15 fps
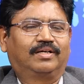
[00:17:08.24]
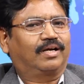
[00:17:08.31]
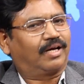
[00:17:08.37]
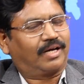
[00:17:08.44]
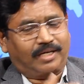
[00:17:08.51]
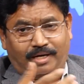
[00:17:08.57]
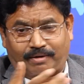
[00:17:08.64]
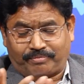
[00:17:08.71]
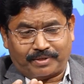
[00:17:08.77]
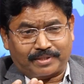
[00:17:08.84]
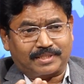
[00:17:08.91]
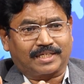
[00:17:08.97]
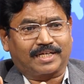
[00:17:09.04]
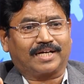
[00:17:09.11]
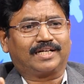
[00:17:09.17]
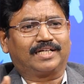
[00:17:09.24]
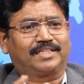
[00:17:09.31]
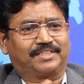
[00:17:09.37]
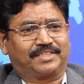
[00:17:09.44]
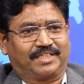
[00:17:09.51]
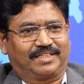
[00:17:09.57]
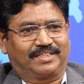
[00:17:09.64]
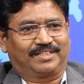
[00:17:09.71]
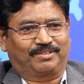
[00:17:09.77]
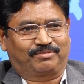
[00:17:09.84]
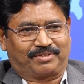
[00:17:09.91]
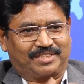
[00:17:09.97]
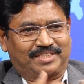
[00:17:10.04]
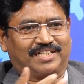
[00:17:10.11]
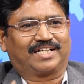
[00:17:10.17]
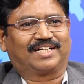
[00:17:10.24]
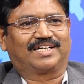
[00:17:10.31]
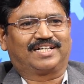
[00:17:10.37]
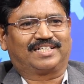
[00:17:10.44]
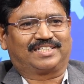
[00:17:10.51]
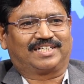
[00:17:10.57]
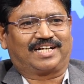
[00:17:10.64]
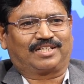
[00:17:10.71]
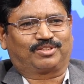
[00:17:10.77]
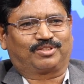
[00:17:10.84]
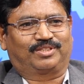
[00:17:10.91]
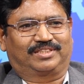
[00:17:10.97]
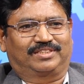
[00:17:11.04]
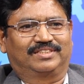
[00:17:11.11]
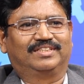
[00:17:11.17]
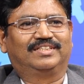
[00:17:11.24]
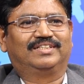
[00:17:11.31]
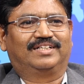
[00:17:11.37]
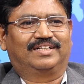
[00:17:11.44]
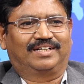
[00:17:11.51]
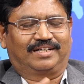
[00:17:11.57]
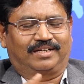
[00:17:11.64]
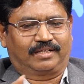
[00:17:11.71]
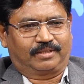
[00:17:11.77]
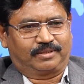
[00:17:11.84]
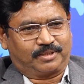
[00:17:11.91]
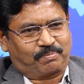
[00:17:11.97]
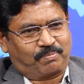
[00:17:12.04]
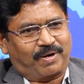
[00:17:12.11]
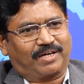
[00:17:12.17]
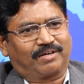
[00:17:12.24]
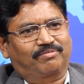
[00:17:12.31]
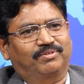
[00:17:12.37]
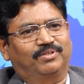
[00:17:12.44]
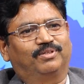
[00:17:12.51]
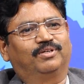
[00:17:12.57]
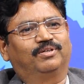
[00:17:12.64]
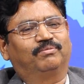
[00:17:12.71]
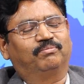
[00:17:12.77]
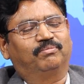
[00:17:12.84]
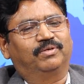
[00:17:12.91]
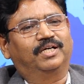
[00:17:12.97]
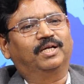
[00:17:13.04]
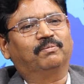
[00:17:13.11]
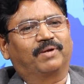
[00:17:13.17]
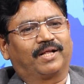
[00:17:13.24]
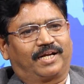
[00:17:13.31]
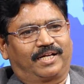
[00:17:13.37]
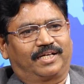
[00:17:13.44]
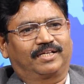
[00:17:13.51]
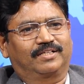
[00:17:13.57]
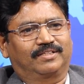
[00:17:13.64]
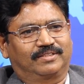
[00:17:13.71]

Yeah, face recognition. Face recognition also is a part of deep learning.